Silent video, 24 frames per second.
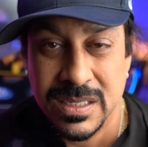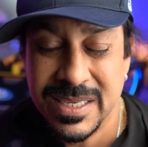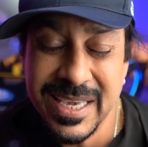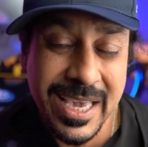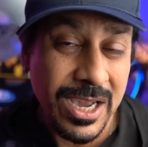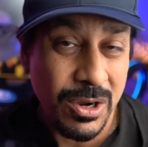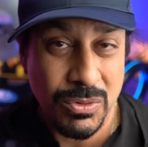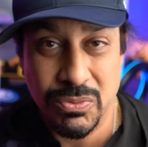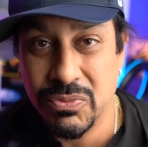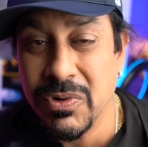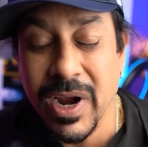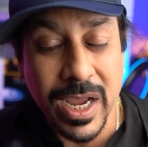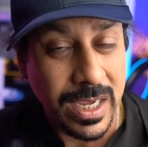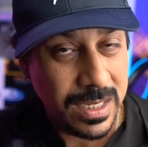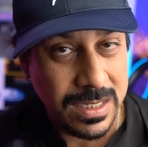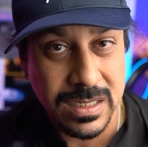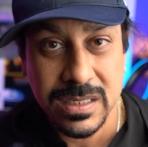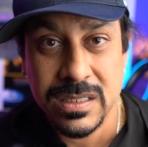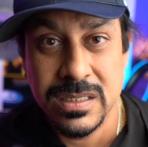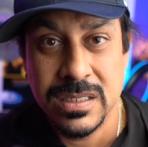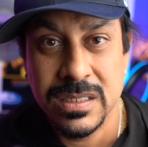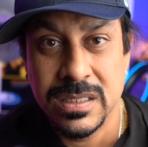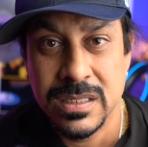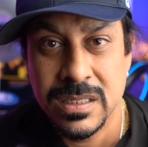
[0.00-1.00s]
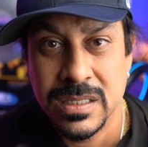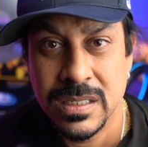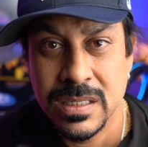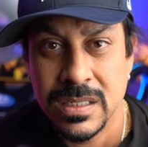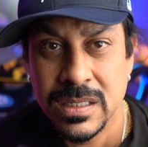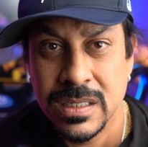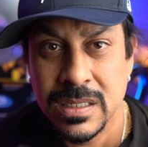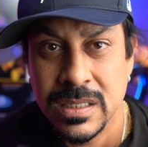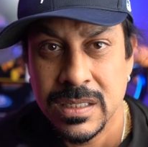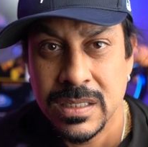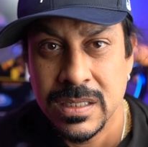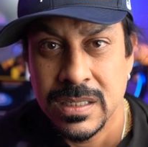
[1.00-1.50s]
Yeah, right.
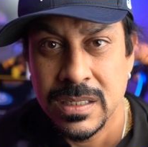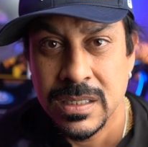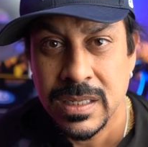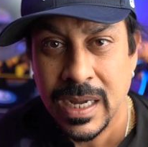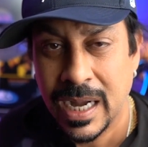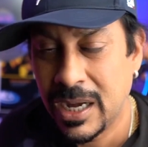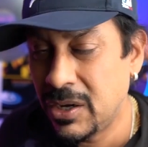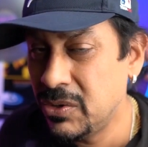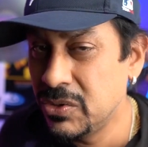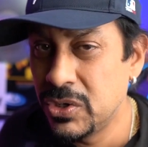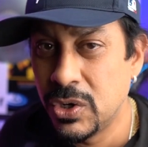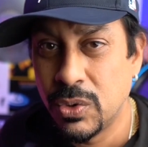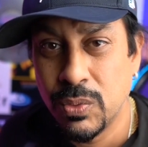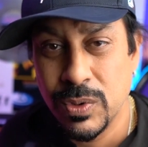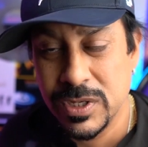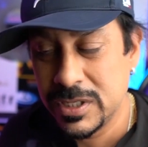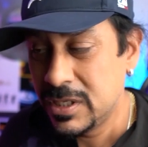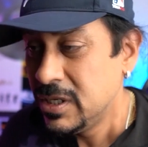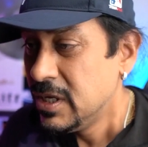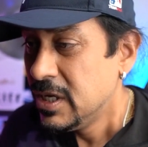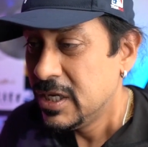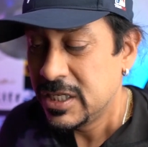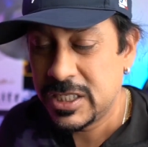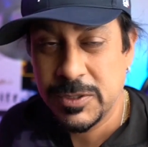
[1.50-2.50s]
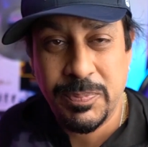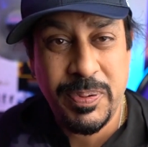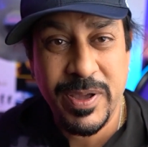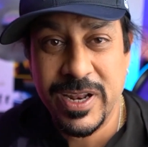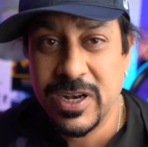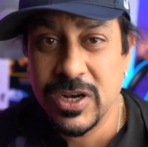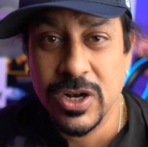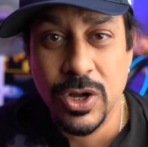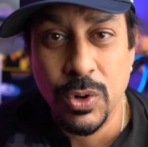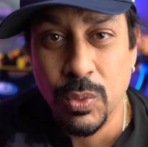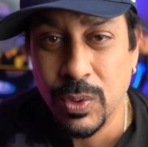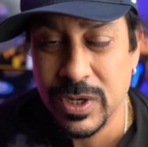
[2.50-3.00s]
I don't know what,
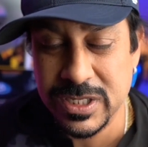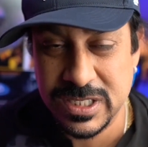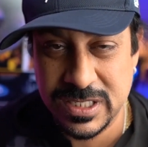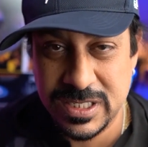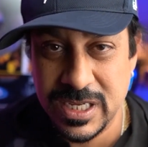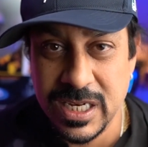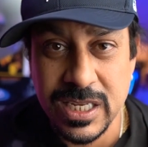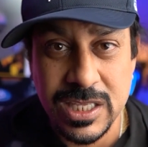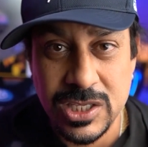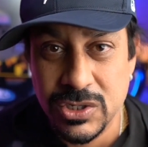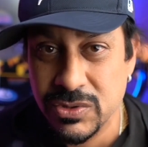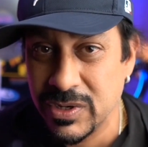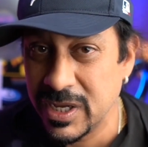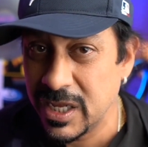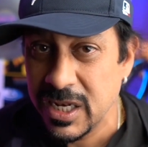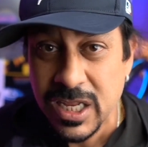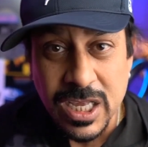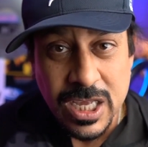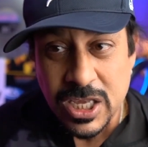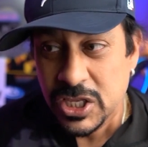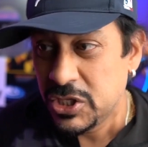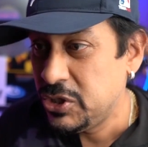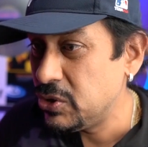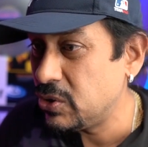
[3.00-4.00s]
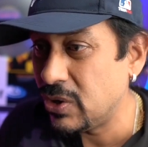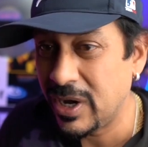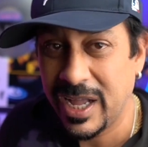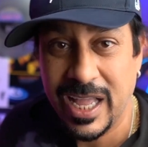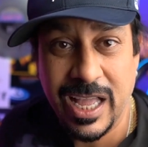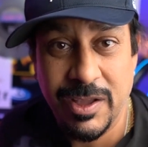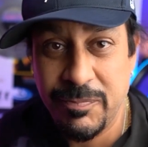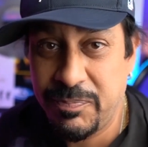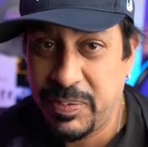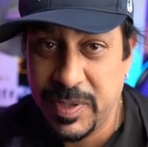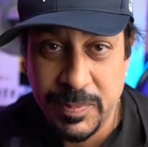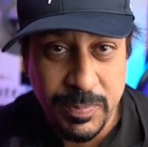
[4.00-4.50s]
depending on what city you're in, you're going
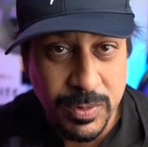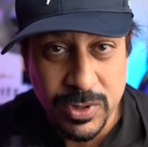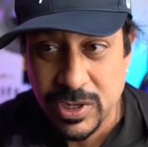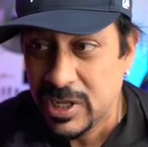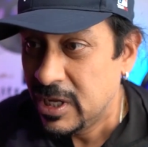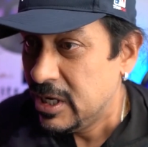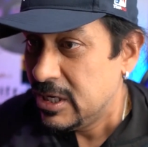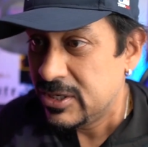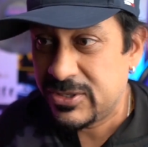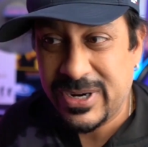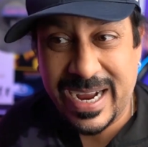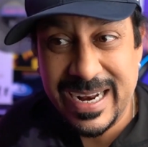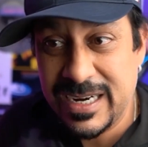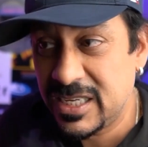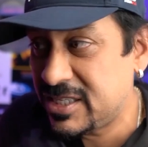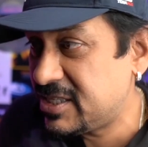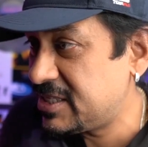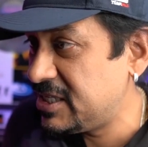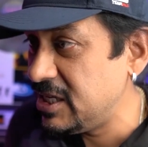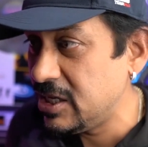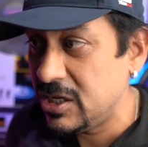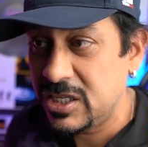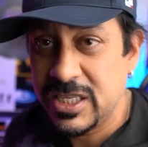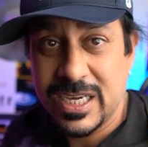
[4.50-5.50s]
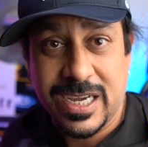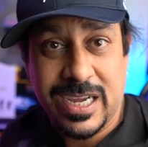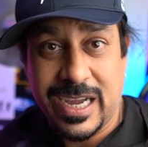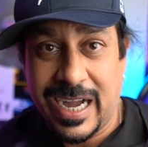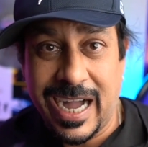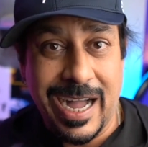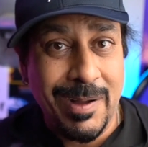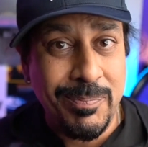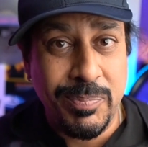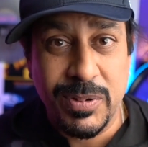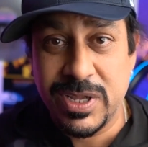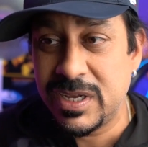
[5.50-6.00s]
to have people trying to steal your
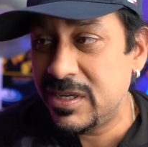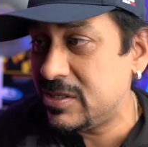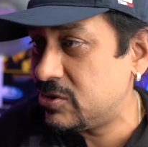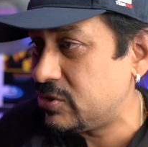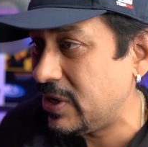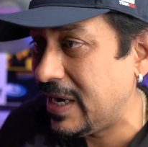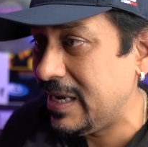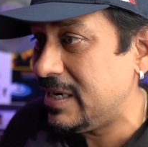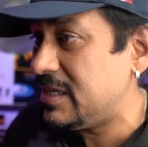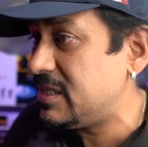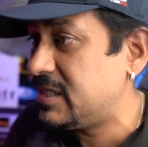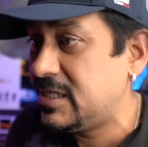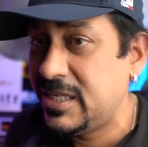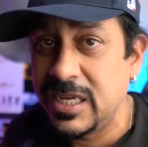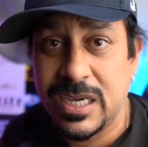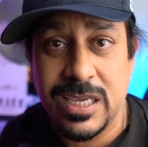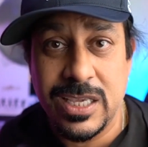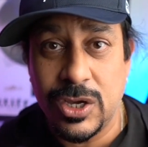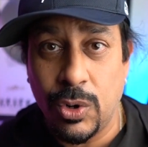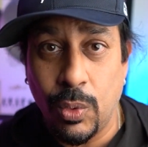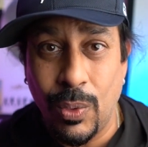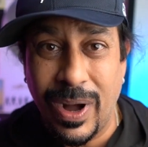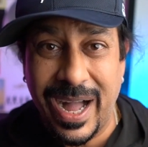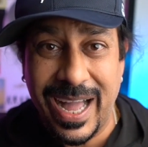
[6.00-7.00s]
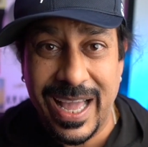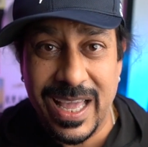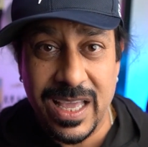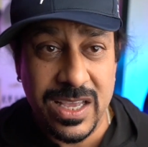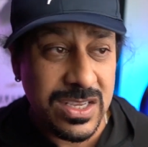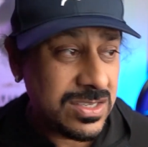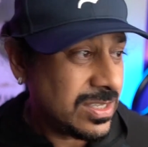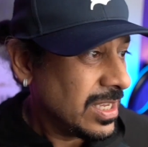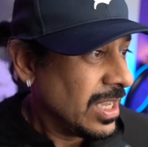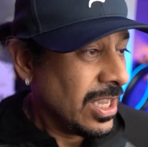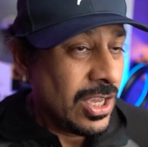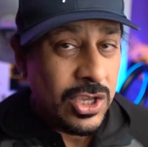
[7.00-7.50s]
coppers, trying to steal your
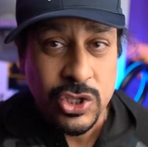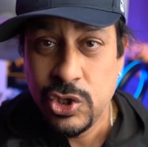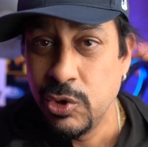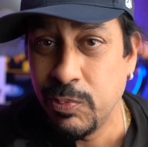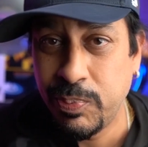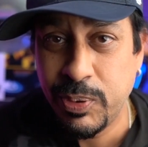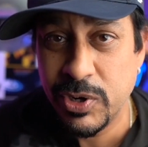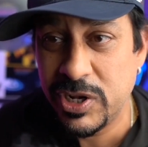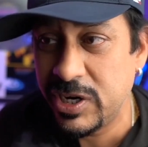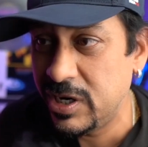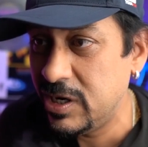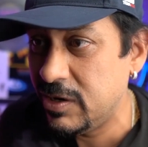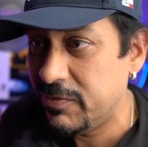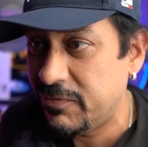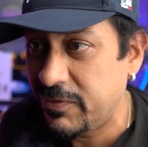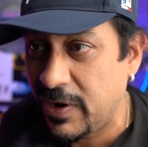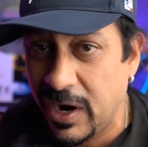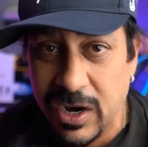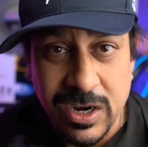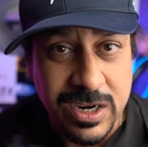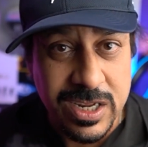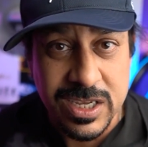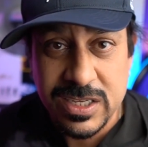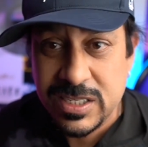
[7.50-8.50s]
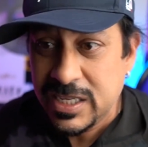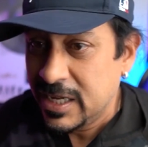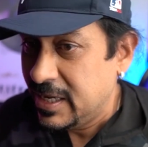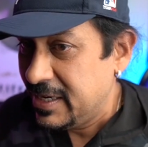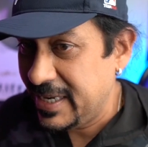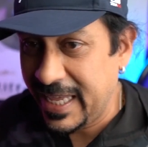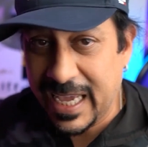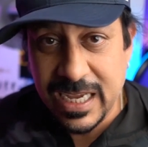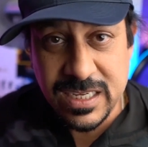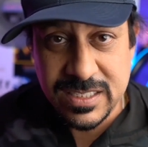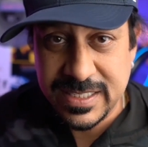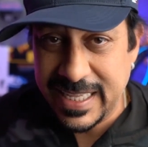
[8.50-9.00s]
wires. You put in a furnace,
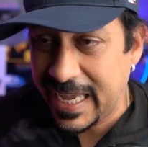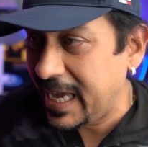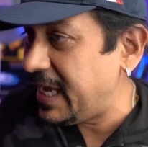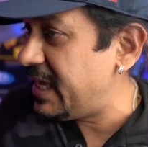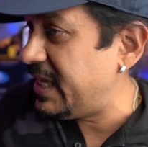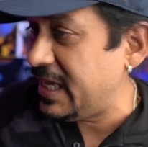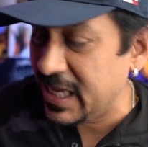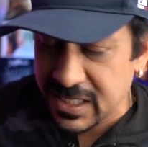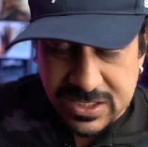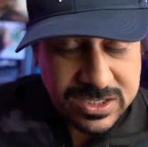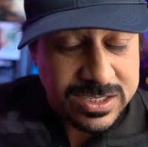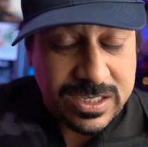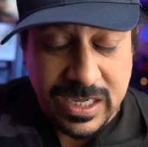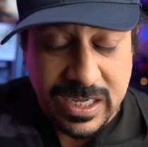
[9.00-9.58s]
next day it's